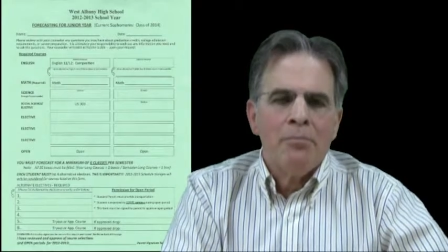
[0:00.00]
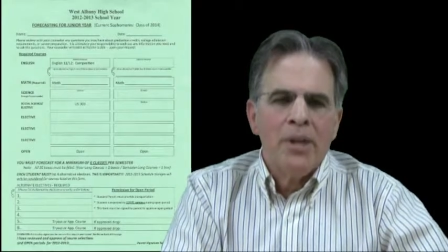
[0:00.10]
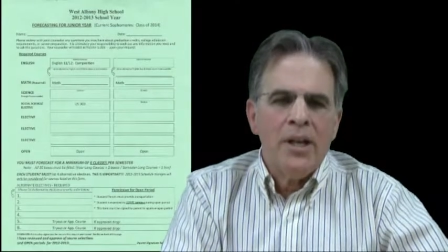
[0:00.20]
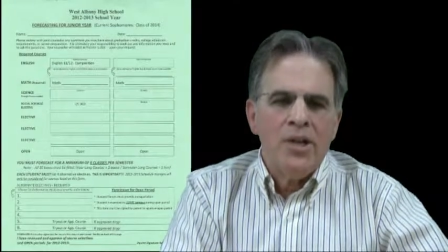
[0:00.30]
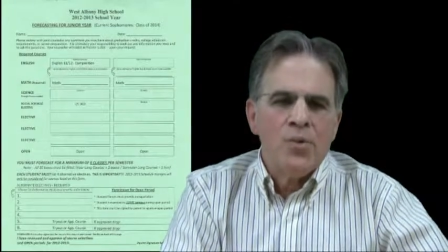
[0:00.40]

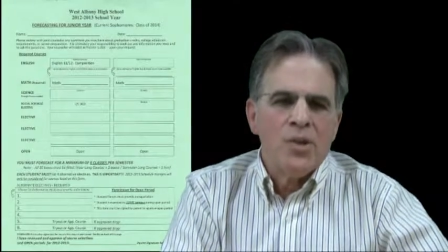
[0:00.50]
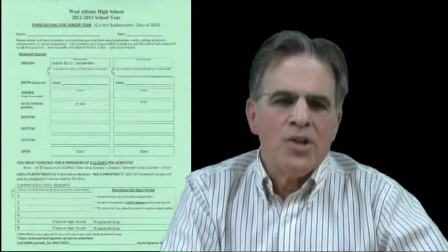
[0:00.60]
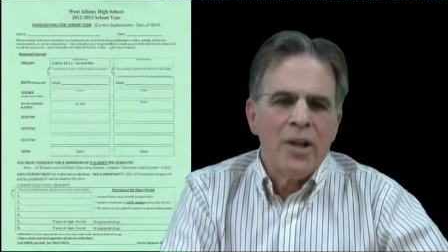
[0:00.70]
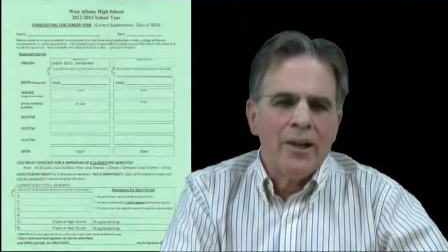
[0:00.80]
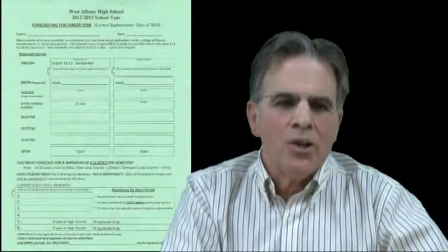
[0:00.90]
Please
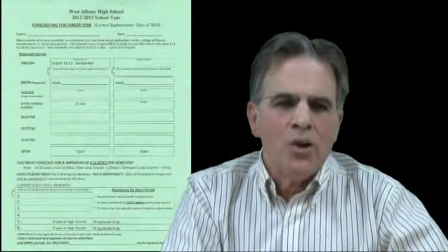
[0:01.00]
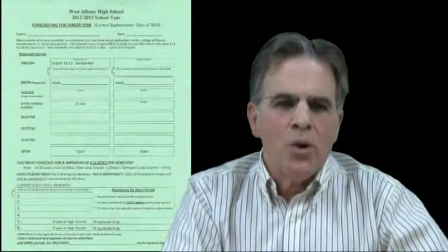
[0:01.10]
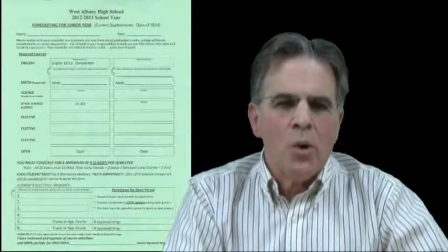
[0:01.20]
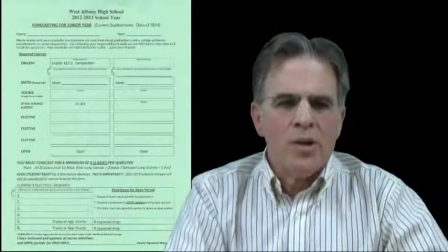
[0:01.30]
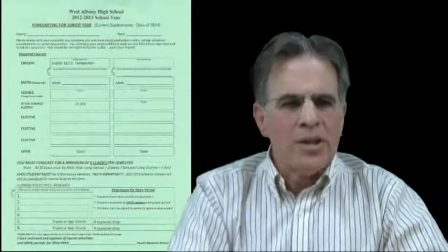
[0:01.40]
recycle your
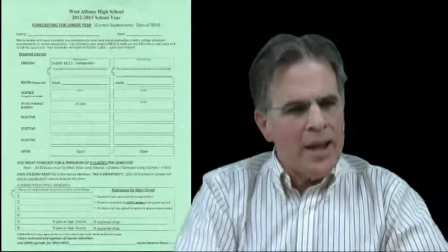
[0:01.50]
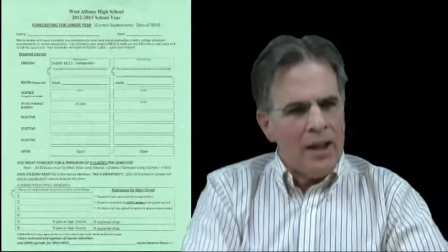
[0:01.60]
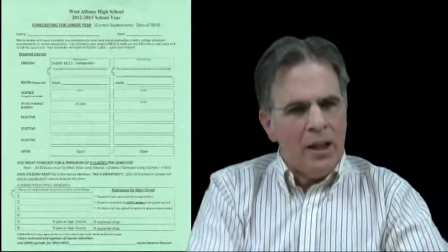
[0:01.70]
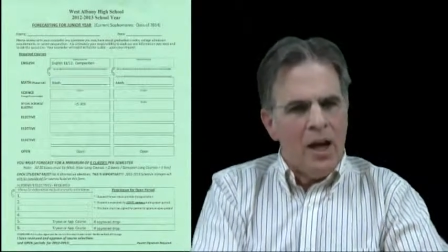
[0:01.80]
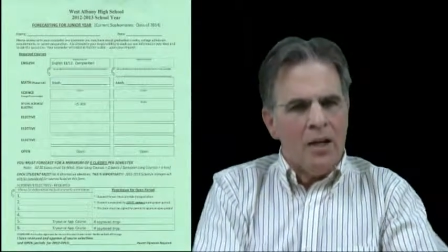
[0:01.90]
course
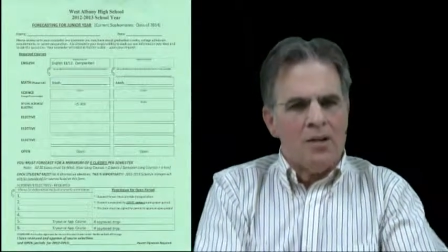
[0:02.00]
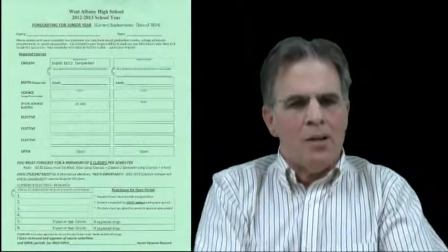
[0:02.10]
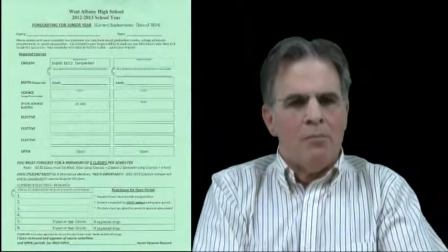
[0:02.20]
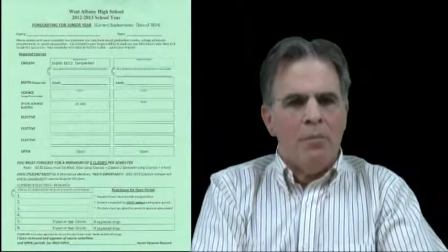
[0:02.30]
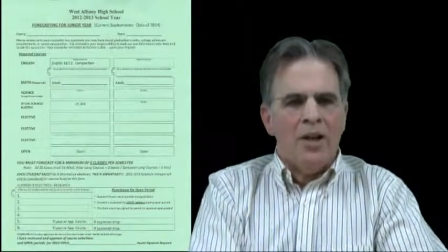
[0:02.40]

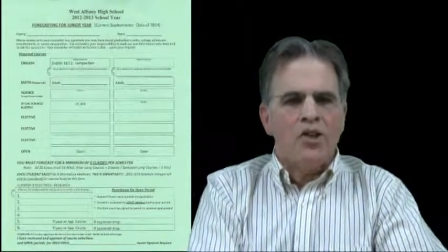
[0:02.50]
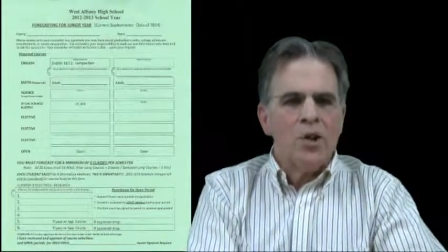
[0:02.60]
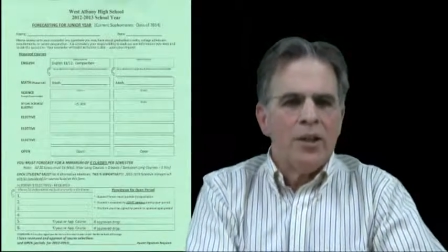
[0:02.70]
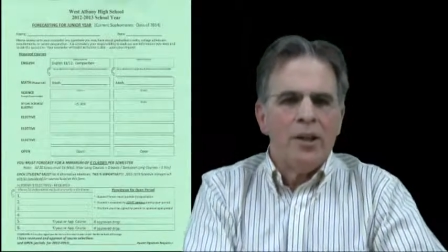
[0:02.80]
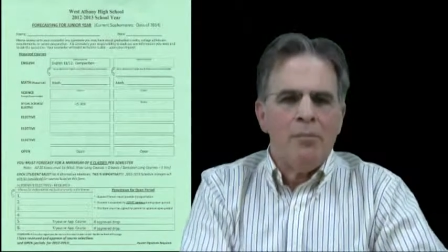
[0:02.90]
catalogs by
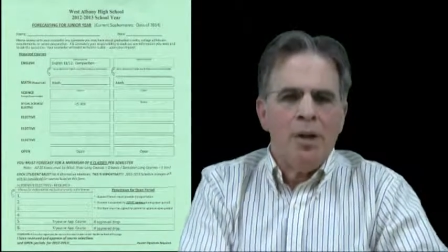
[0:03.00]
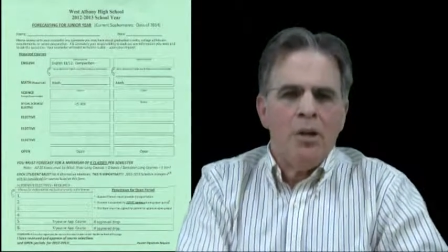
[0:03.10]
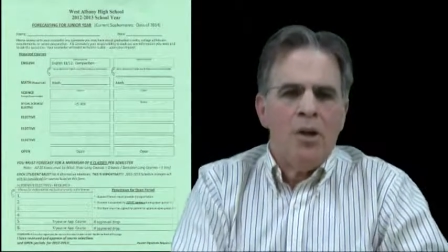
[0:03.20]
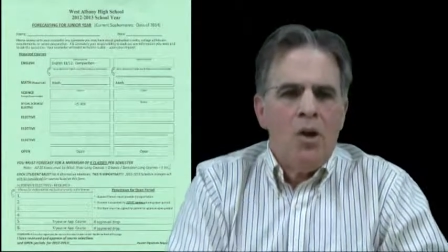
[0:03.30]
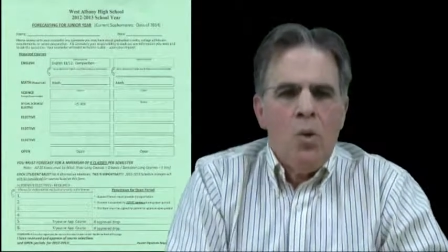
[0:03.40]
turning them
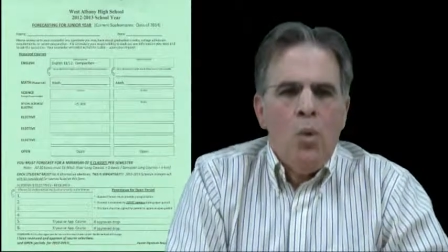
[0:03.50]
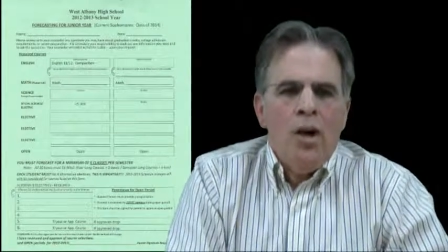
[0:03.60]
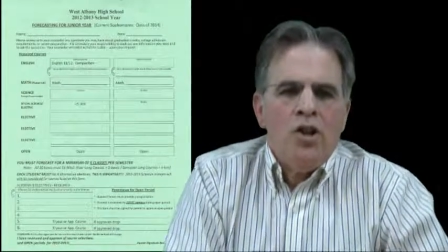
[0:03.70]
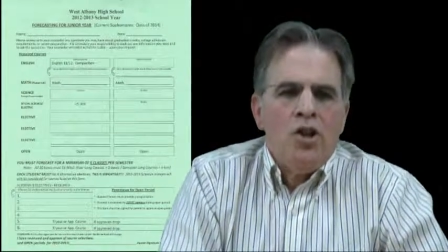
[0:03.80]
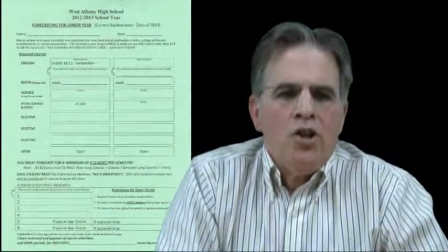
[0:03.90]
in
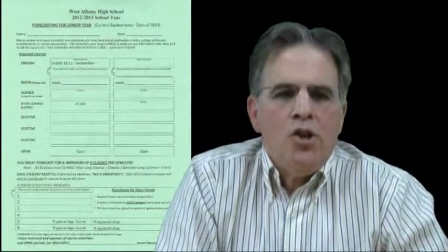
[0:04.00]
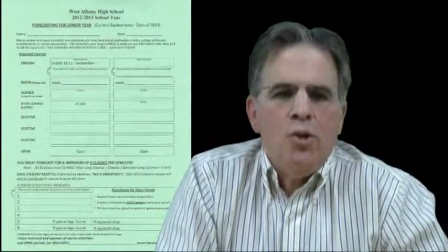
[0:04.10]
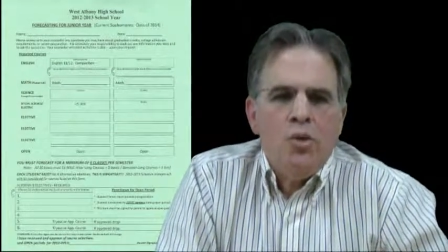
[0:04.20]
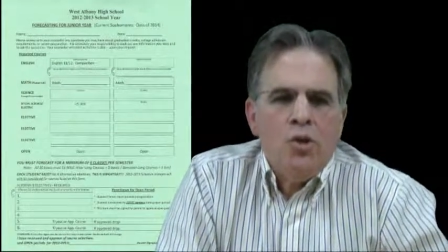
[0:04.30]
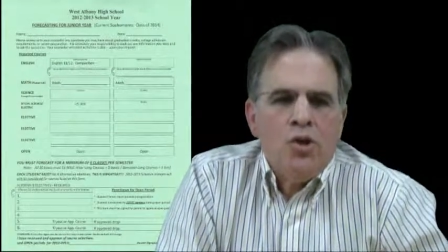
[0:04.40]
when
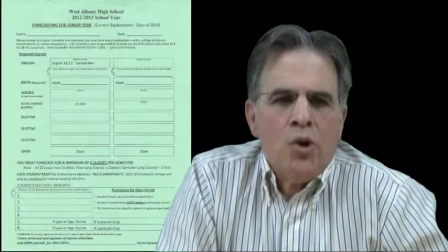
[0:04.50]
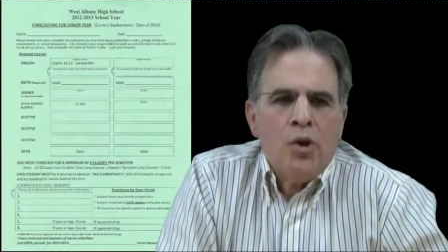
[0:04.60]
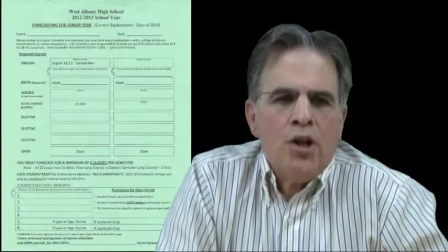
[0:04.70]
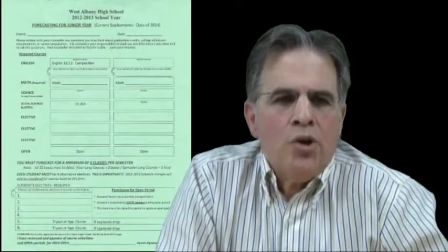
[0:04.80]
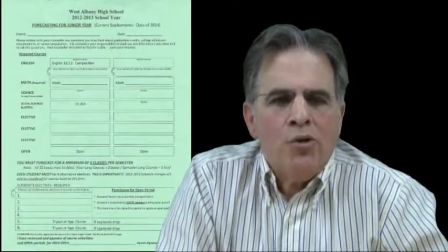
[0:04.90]
you
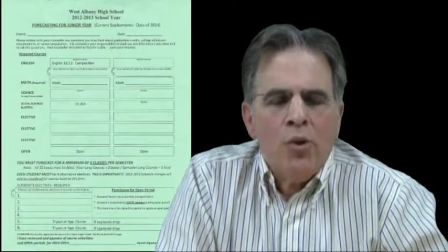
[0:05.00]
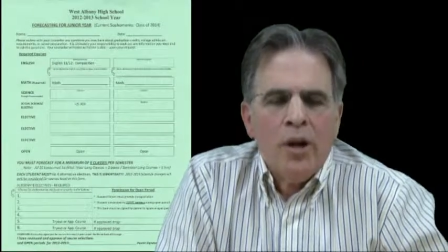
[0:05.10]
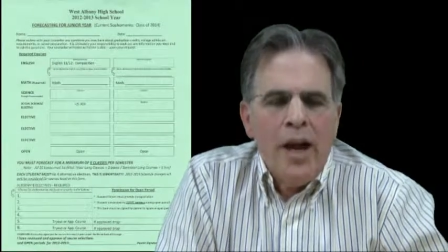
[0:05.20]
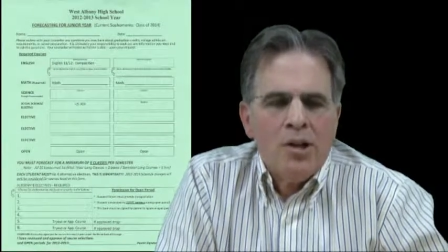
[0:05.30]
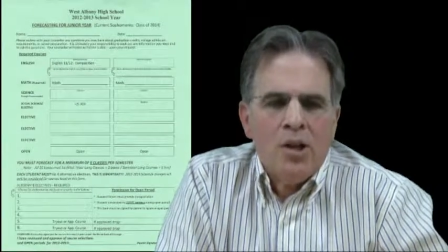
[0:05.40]
turn in your
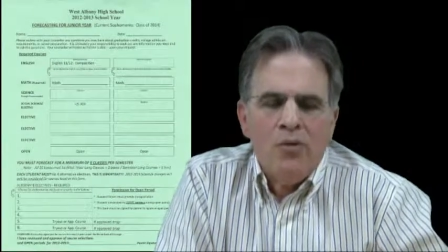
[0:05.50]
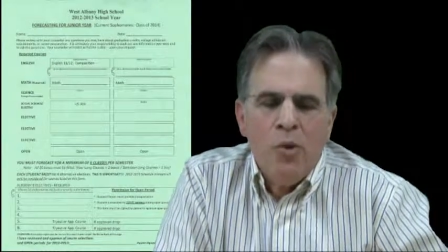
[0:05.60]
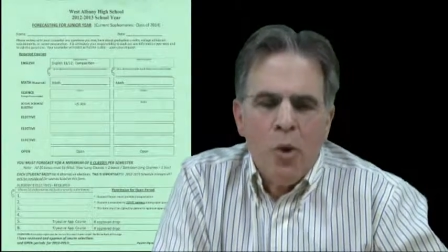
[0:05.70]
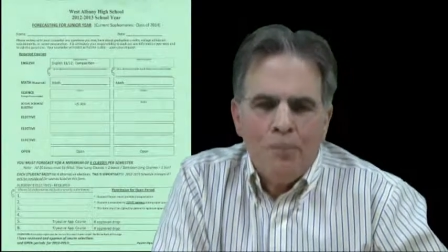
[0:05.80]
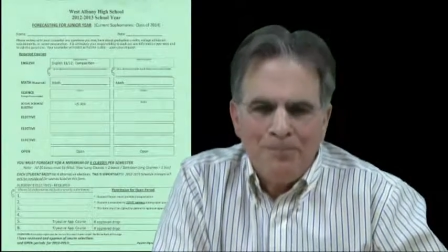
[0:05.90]
forecasting
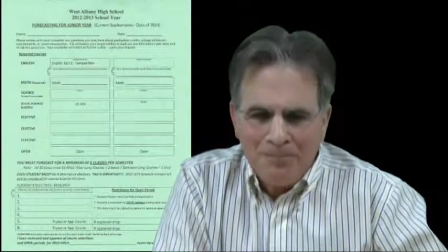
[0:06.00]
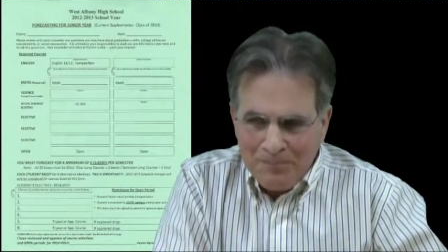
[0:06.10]
form.